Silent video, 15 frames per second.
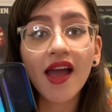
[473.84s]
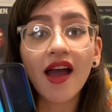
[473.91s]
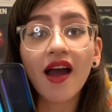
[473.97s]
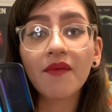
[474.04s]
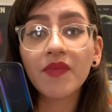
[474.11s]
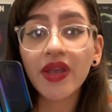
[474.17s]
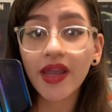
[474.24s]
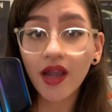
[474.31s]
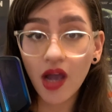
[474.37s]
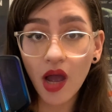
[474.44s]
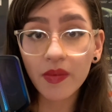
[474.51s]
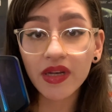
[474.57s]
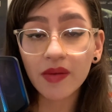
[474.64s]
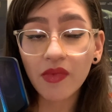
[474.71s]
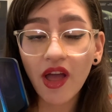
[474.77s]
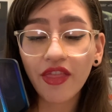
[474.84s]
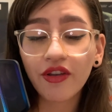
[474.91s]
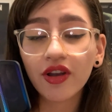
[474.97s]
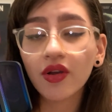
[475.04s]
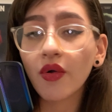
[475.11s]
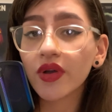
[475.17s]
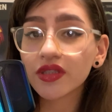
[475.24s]
becoming a
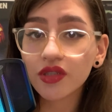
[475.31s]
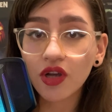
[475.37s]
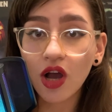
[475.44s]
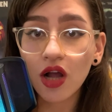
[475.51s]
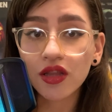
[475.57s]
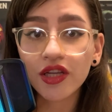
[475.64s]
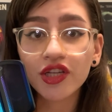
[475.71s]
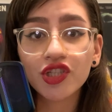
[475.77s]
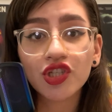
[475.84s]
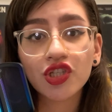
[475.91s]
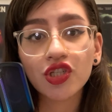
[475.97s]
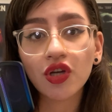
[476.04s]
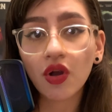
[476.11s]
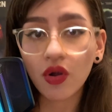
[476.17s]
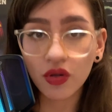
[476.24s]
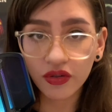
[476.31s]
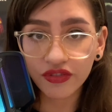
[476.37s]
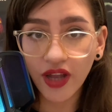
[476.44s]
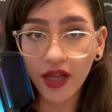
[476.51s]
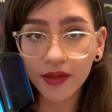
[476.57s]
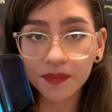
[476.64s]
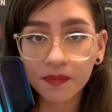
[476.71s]
mother, going to college, all
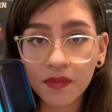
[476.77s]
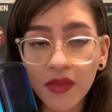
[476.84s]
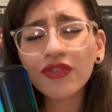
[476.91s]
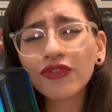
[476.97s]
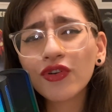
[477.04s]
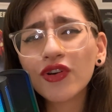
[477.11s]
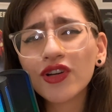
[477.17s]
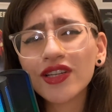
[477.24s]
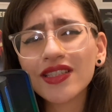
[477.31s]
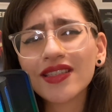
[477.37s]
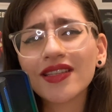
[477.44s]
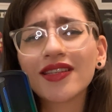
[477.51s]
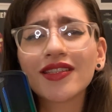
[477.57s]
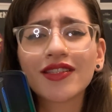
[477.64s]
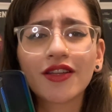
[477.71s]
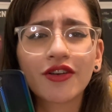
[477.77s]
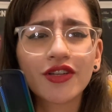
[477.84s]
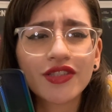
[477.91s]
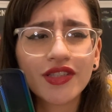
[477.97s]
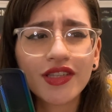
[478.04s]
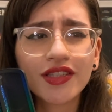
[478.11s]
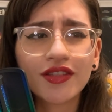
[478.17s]
that. Of course, since
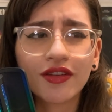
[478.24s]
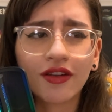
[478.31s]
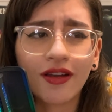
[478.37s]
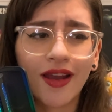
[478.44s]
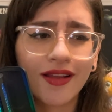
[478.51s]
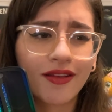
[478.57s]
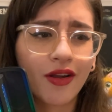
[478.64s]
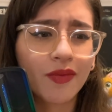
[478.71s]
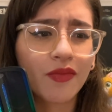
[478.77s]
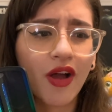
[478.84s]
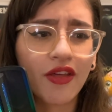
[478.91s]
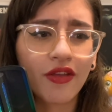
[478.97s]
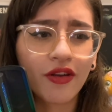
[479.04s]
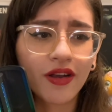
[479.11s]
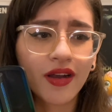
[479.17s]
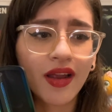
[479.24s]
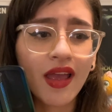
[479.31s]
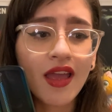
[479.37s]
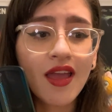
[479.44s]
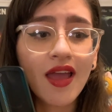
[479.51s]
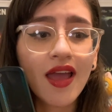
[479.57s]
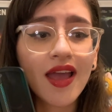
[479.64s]
her sister and her mother
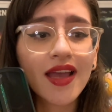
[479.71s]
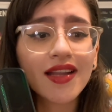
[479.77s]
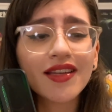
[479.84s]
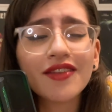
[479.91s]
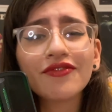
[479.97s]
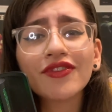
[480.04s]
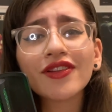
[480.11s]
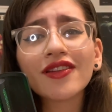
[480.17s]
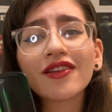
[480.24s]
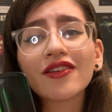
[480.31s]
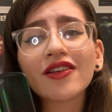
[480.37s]
and even her